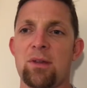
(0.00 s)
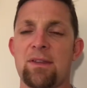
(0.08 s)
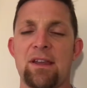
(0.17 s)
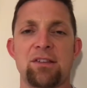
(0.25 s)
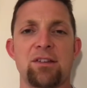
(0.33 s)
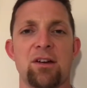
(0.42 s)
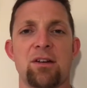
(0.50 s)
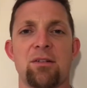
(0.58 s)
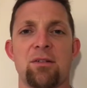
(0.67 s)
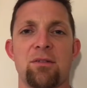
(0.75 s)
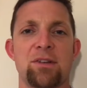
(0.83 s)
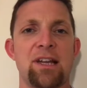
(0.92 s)
they
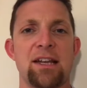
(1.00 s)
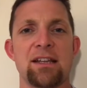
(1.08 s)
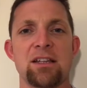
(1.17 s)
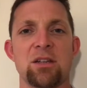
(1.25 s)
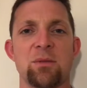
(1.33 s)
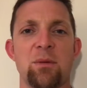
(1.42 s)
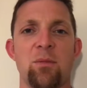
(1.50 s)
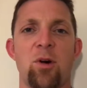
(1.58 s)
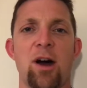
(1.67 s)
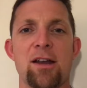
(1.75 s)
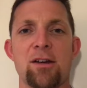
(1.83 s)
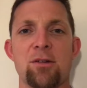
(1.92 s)
start retaining a little bit more
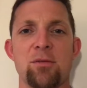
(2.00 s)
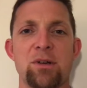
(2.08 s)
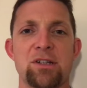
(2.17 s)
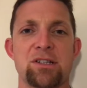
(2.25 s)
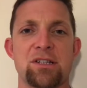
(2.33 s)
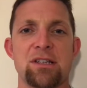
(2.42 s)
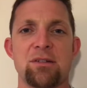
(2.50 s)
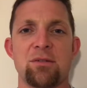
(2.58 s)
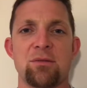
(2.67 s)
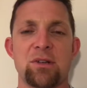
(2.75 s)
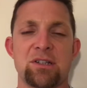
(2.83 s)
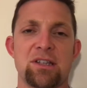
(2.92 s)
water, which
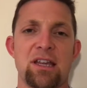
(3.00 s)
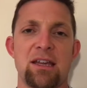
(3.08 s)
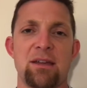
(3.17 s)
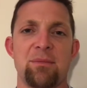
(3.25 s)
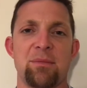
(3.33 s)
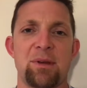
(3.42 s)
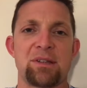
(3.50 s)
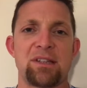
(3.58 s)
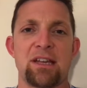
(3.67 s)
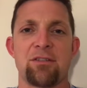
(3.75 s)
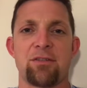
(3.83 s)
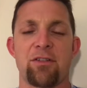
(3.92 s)
they
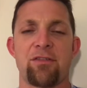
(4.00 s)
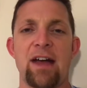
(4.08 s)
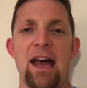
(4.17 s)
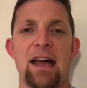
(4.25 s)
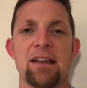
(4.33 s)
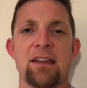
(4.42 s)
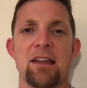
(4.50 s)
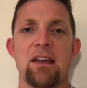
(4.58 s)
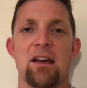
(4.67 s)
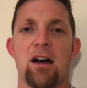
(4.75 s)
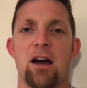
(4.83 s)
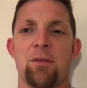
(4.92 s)
mistake for fat.
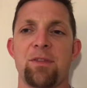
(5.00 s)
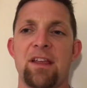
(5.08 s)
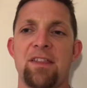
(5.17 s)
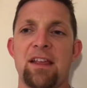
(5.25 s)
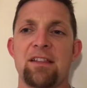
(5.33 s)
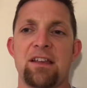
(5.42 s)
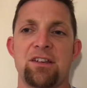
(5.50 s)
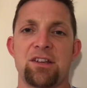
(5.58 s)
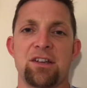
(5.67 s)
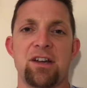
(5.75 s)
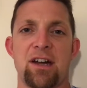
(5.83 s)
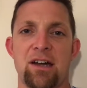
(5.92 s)
They think they
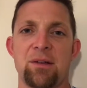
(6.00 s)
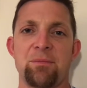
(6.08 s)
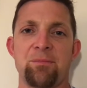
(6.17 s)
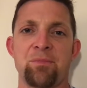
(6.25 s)
should cut.